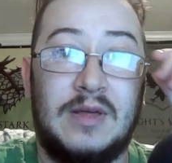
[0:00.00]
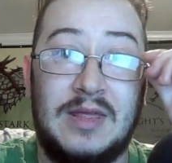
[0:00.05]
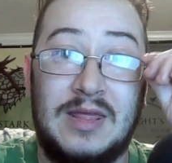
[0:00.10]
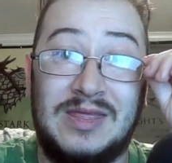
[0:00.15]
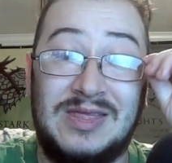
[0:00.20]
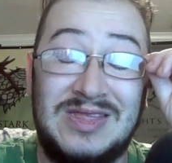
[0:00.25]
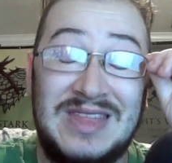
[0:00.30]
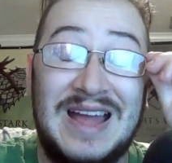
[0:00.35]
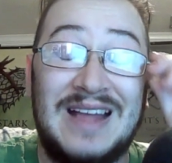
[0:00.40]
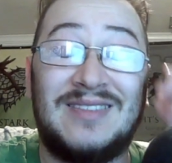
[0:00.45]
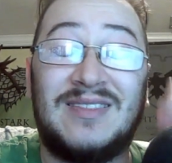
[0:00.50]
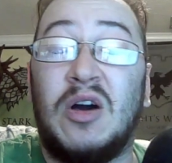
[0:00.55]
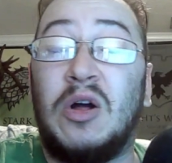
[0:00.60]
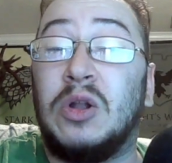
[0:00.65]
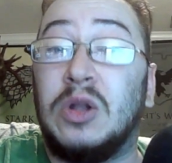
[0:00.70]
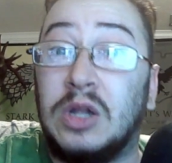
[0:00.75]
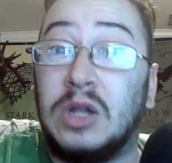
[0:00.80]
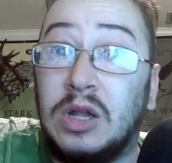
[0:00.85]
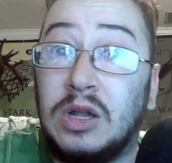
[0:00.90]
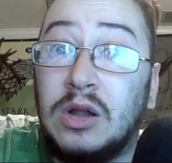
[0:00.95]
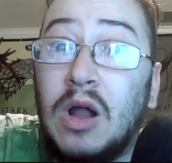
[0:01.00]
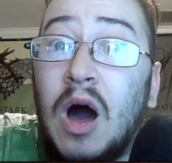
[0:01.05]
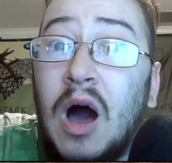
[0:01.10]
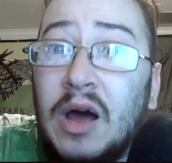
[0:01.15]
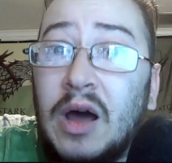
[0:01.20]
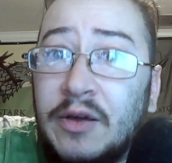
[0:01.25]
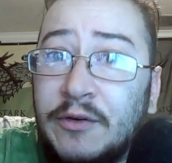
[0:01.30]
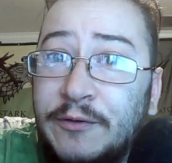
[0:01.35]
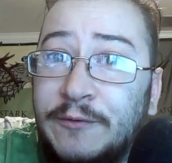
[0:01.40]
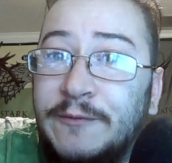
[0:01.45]
That's a
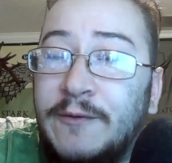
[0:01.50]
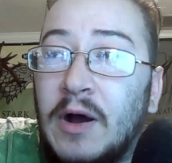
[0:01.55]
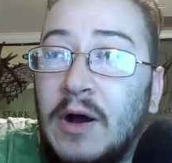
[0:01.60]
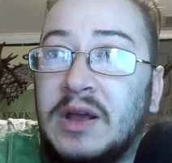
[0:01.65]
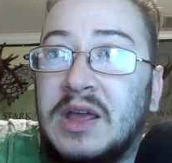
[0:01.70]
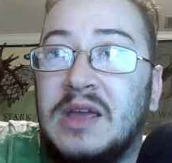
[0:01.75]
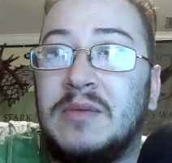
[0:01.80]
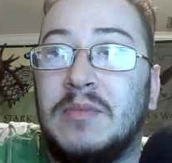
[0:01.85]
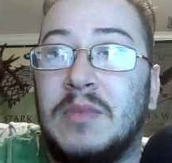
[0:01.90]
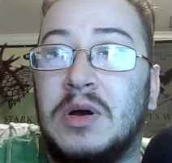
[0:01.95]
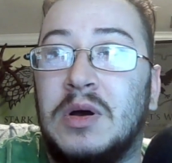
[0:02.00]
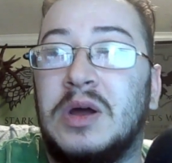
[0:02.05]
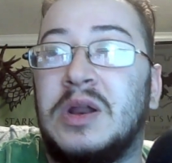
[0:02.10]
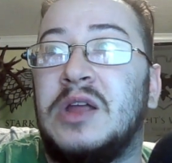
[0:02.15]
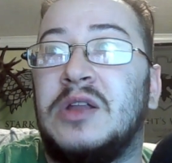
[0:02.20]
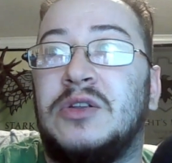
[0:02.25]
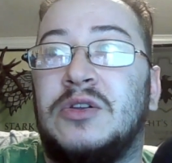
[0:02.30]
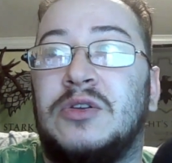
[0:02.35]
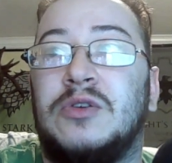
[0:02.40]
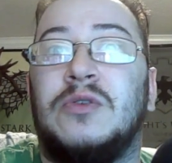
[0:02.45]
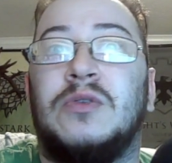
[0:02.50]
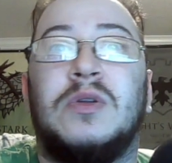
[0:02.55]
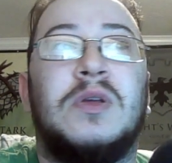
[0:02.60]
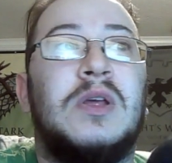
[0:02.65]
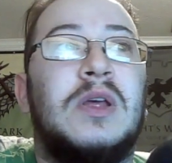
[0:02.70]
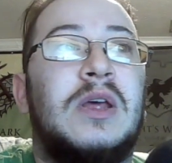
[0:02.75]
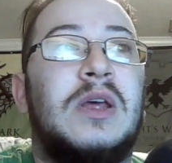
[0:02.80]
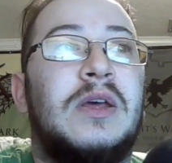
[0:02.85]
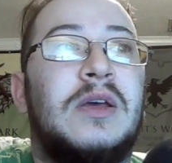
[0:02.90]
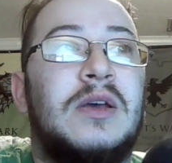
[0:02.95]
lot of fucking money, dude.
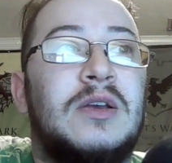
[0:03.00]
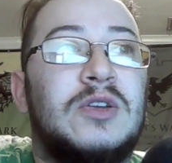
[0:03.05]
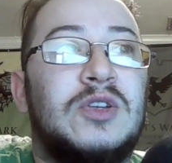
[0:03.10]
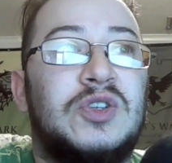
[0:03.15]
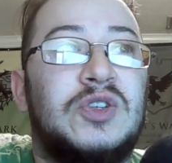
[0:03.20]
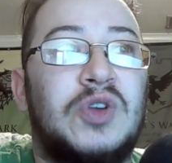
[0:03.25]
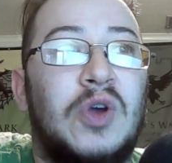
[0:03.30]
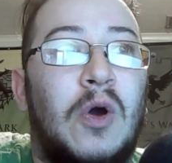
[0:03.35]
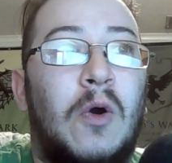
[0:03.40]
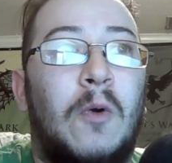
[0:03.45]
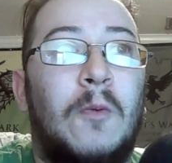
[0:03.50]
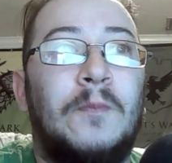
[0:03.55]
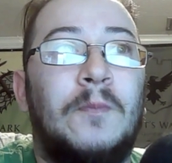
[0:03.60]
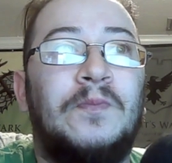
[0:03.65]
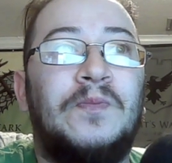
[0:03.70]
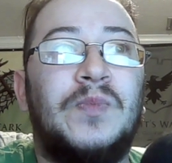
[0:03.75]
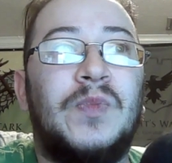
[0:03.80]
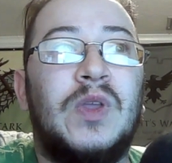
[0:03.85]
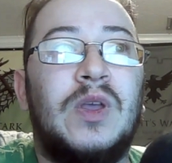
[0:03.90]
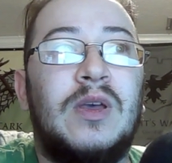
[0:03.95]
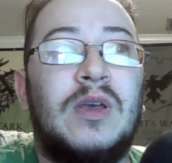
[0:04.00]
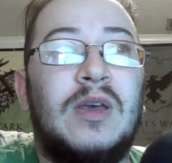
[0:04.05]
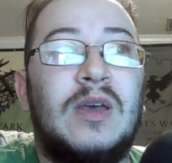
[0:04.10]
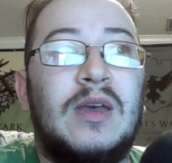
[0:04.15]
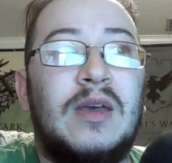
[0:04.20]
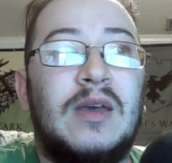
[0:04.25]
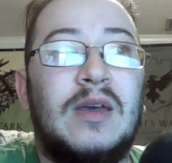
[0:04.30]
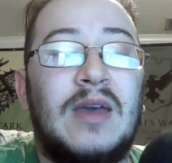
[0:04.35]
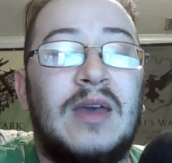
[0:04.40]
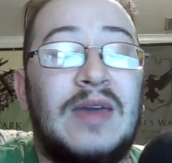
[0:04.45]
So,
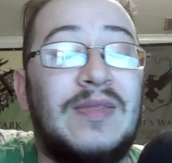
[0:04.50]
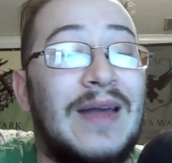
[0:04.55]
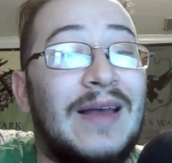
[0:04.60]
and that's